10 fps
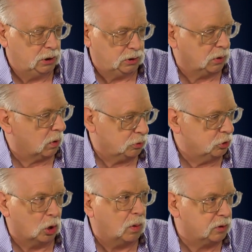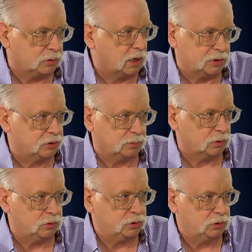there are no other
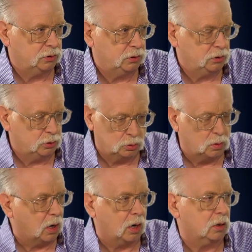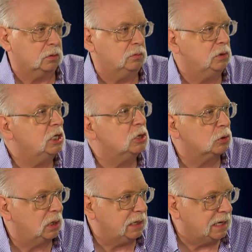customers who are
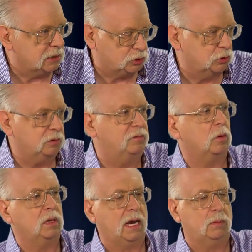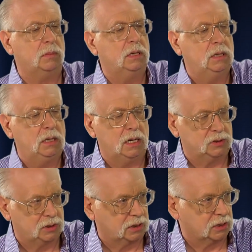nearly as good for them
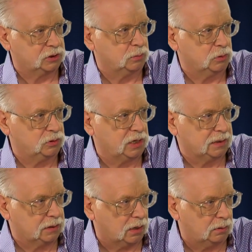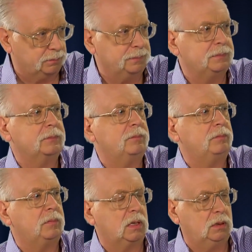as the customers that come
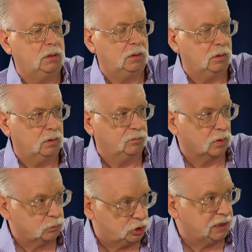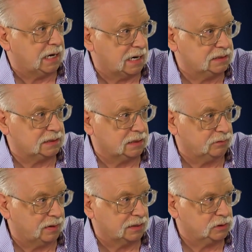from GKIC
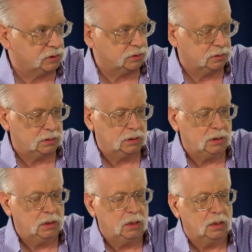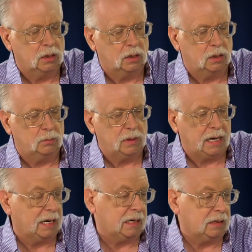events.
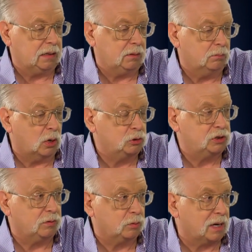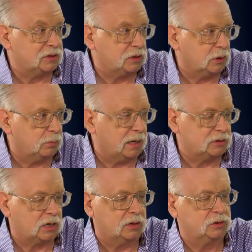And most of the rest of their
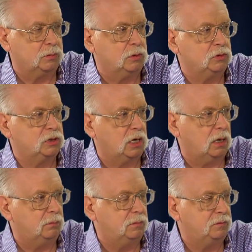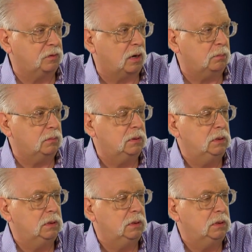best customers come from